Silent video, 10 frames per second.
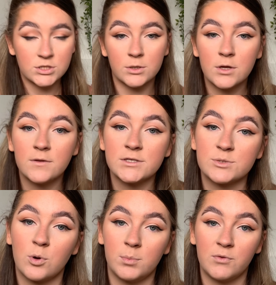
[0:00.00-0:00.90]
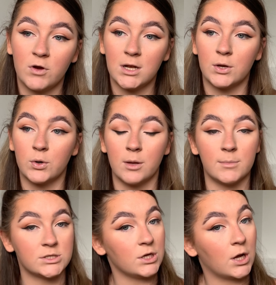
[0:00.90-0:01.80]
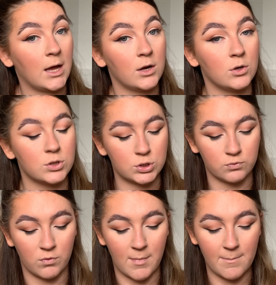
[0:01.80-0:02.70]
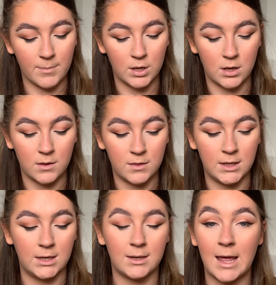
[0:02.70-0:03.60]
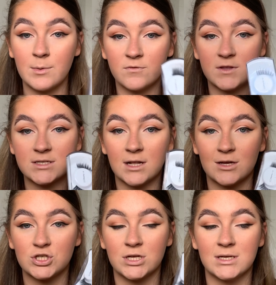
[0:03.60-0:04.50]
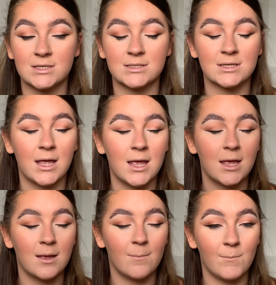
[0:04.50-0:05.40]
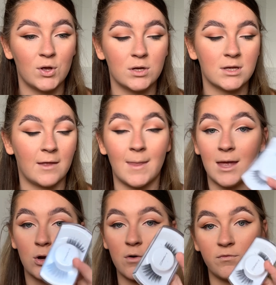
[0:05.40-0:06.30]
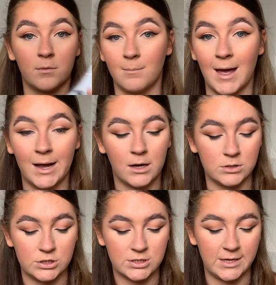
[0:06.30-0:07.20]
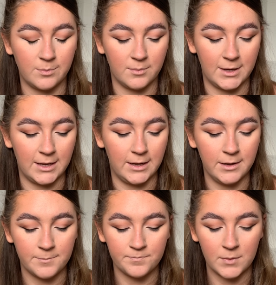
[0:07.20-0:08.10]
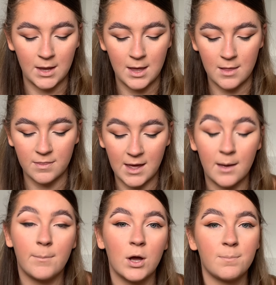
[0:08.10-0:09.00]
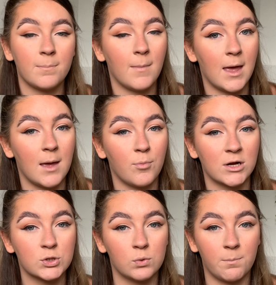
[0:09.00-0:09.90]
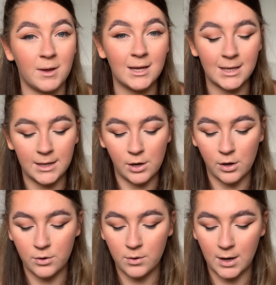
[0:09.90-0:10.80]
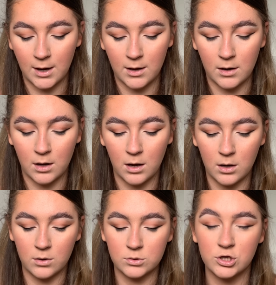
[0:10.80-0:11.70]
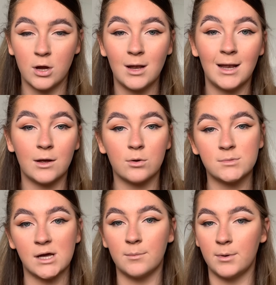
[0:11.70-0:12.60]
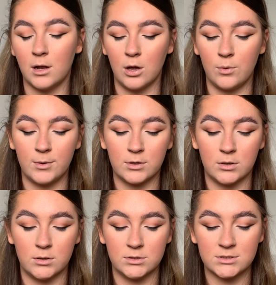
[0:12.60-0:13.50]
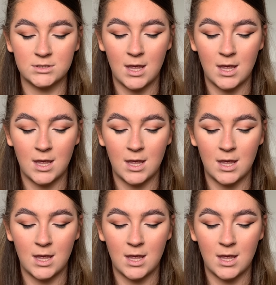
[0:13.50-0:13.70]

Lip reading: I know this is probably really annoying because I cannot remember the name of these lashes, and they're not from MAC, I'll just keep them in here. They're by a brand called Pinky Go, and I'll try and link them down below because